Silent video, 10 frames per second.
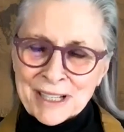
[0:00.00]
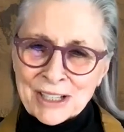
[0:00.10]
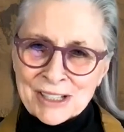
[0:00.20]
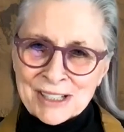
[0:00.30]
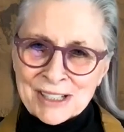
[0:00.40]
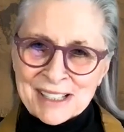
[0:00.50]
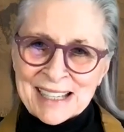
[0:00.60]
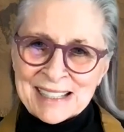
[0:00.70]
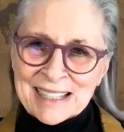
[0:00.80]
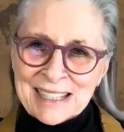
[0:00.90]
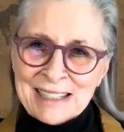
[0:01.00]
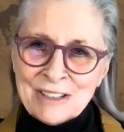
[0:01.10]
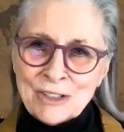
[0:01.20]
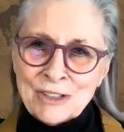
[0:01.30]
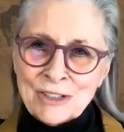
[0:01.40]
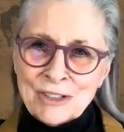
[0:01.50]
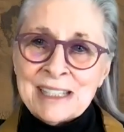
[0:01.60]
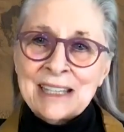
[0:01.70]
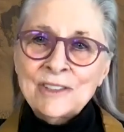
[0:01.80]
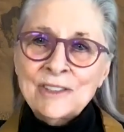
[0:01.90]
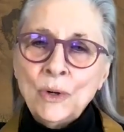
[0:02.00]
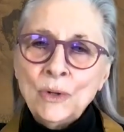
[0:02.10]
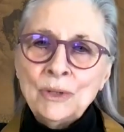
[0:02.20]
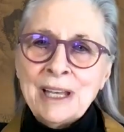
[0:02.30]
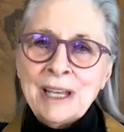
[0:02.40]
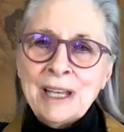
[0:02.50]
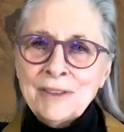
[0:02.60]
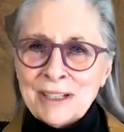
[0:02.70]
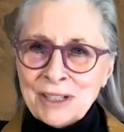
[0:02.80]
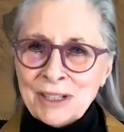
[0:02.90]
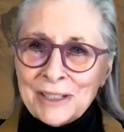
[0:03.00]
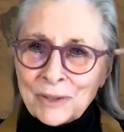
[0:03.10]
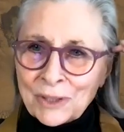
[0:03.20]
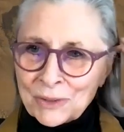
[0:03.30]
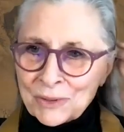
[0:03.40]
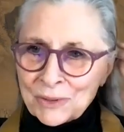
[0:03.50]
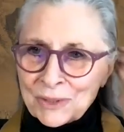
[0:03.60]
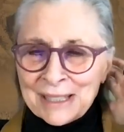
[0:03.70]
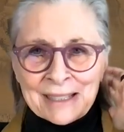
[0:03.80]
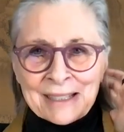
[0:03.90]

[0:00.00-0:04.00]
Frank Ostaseski, nurses as, quote, healthcare heroes.